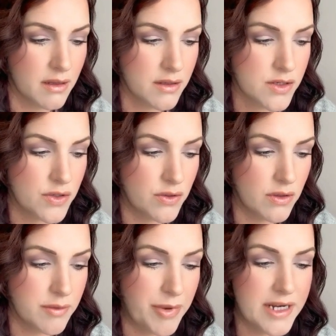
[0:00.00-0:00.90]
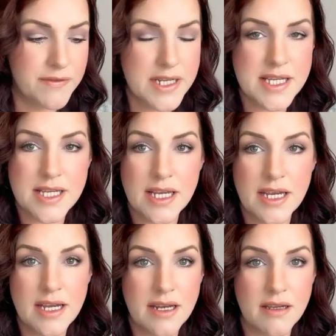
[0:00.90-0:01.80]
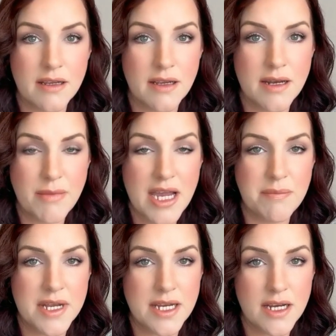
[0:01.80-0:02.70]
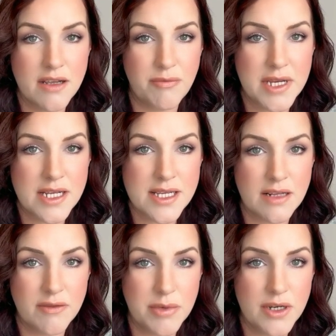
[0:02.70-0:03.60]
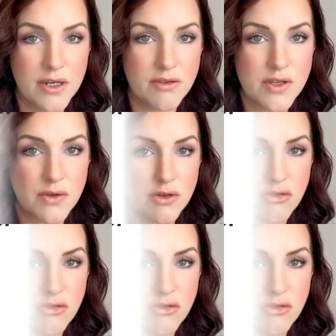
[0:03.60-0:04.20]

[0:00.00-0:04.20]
so the benefits in in my opinion, of being self-employed or a sole